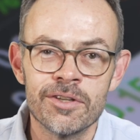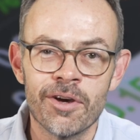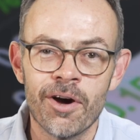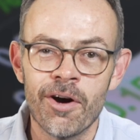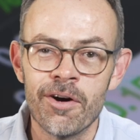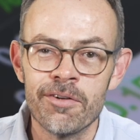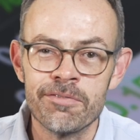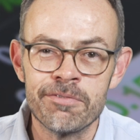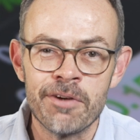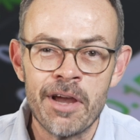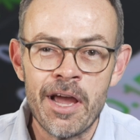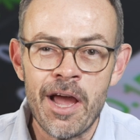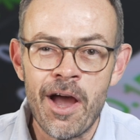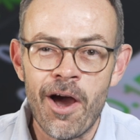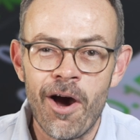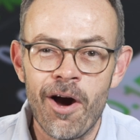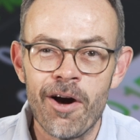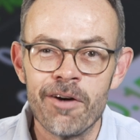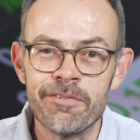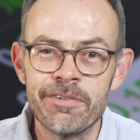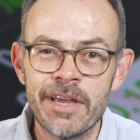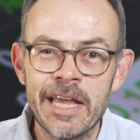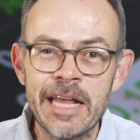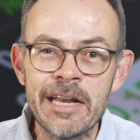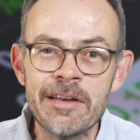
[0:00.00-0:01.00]
of
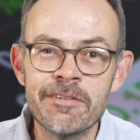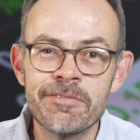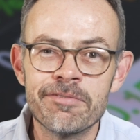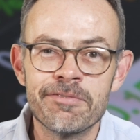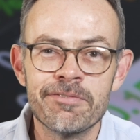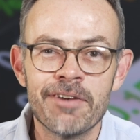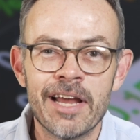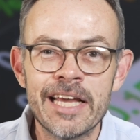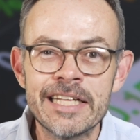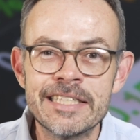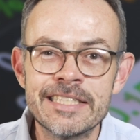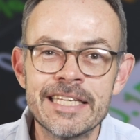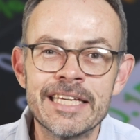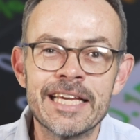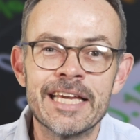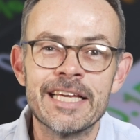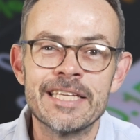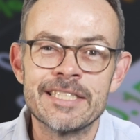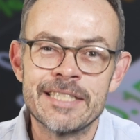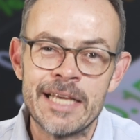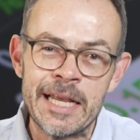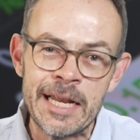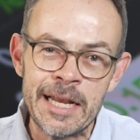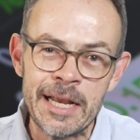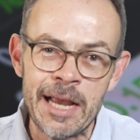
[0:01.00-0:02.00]
inflating
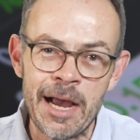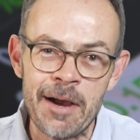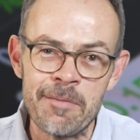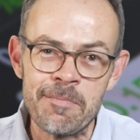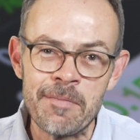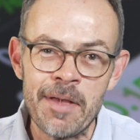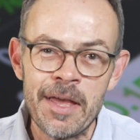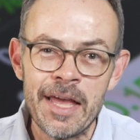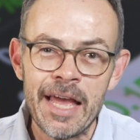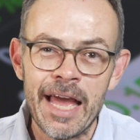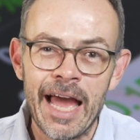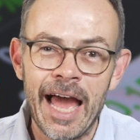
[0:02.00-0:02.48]
his income